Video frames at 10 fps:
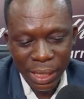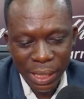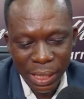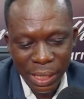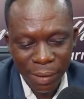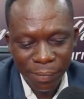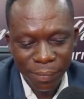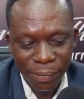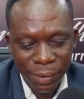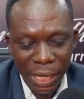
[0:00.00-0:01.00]
Um,
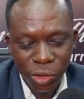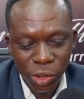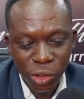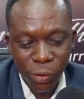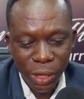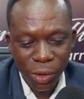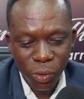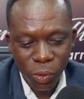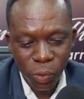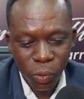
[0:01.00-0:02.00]
Thaddeus Sory, mm -hmm.